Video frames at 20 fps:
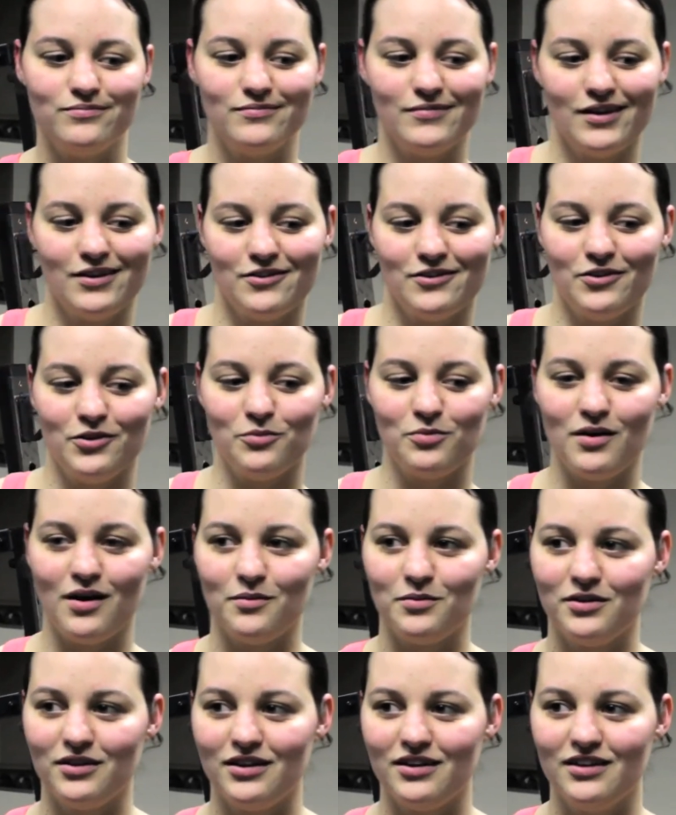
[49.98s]
I don't know,
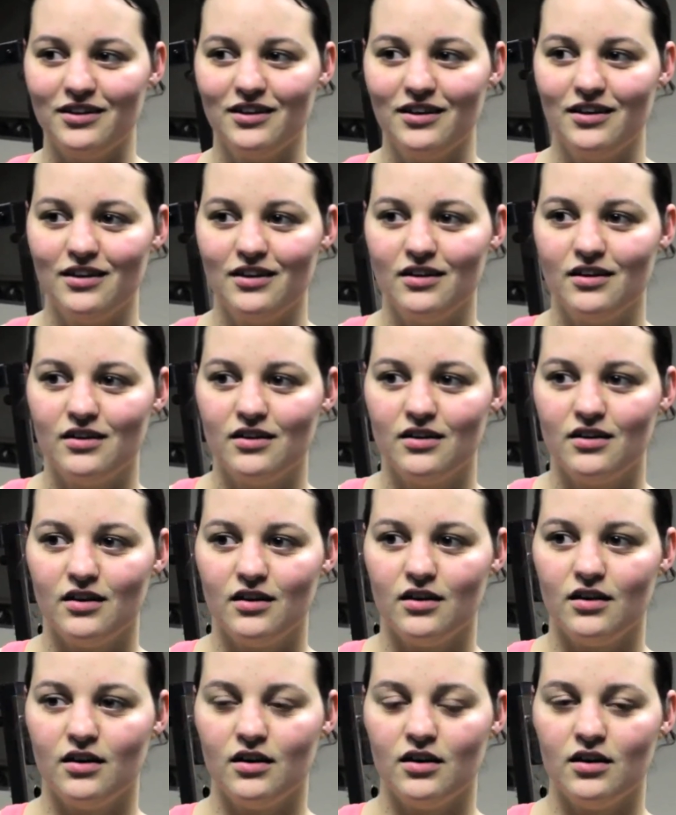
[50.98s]
probably,
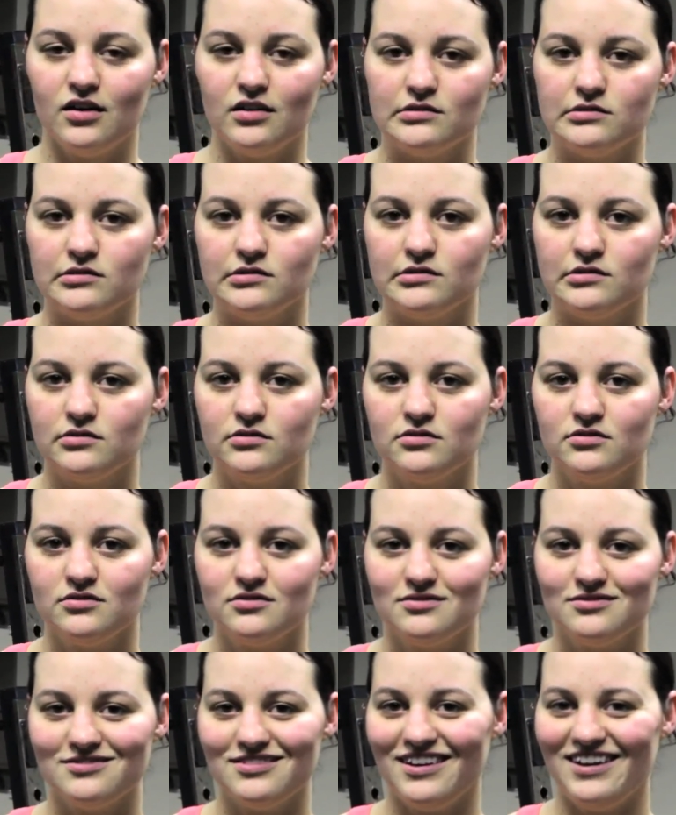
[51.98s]
uh,
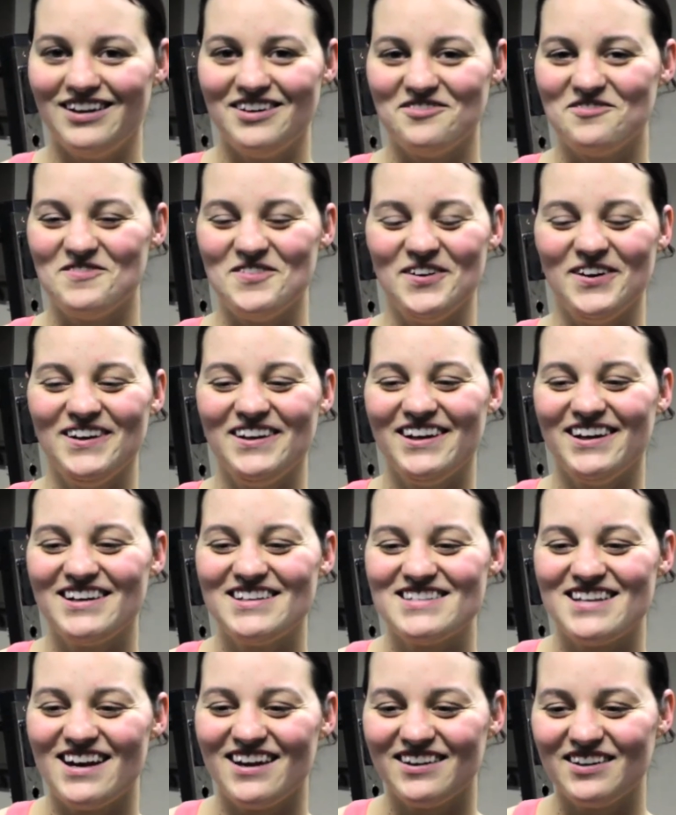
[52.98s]
I have no idea
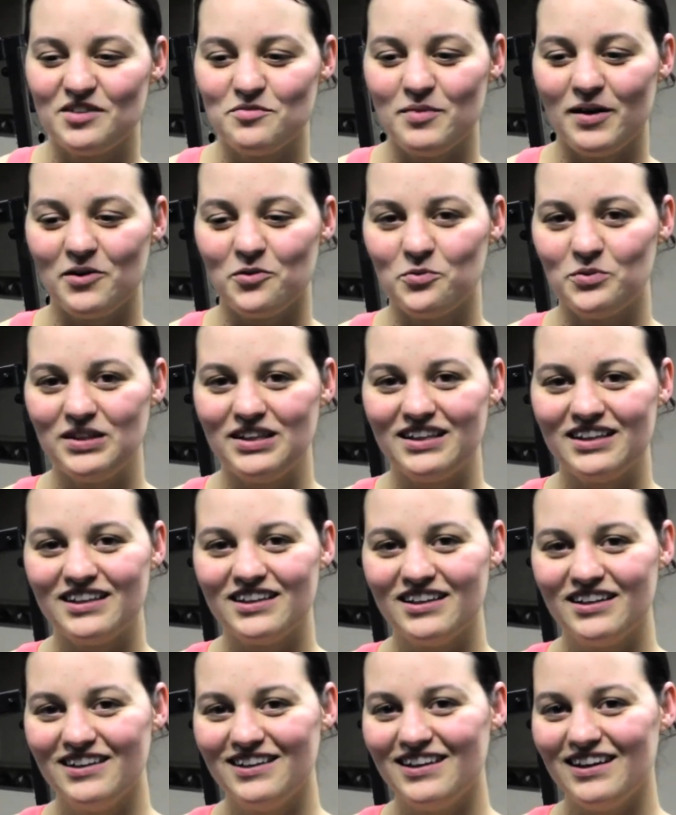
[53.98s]
exactly, about a week
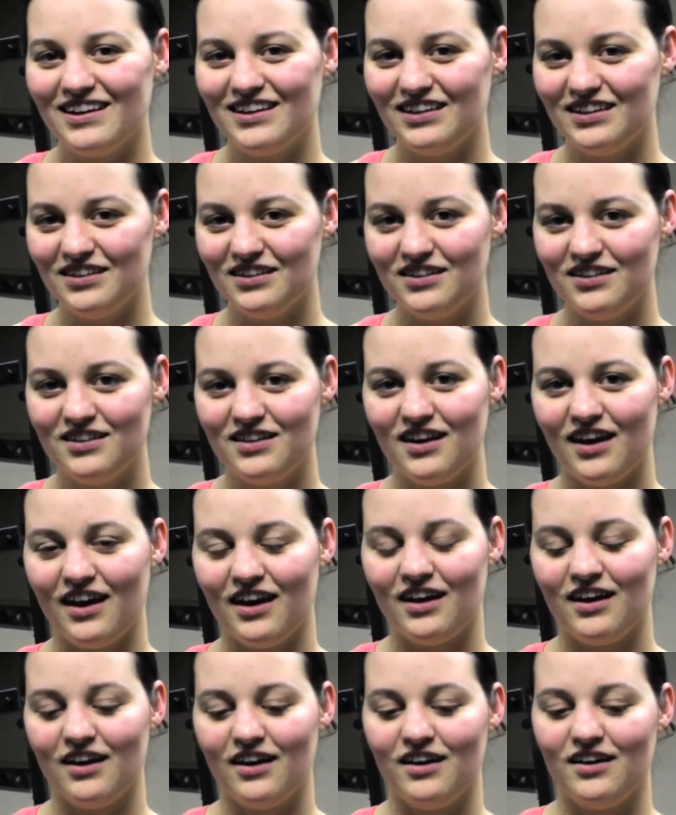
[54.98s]
in
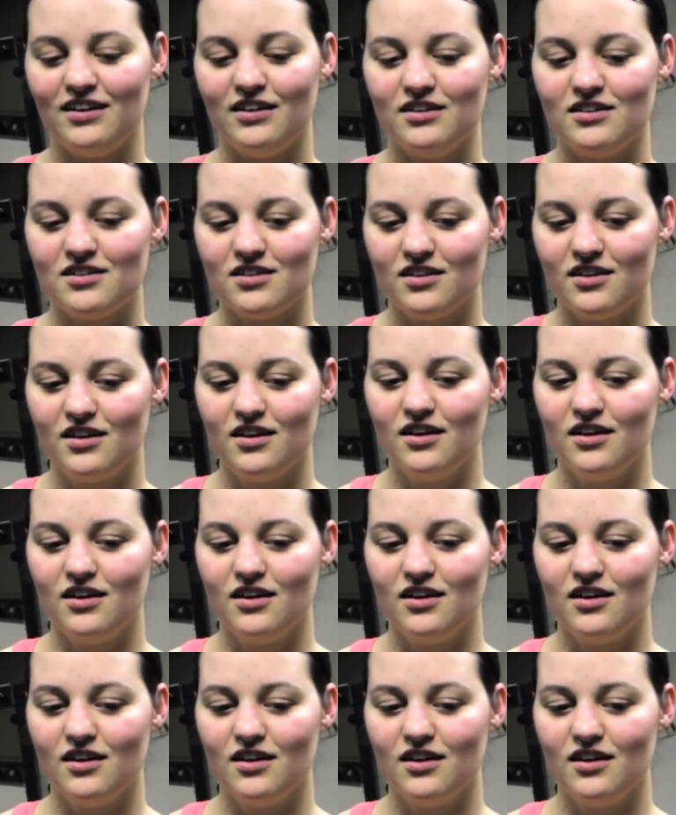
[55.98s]
and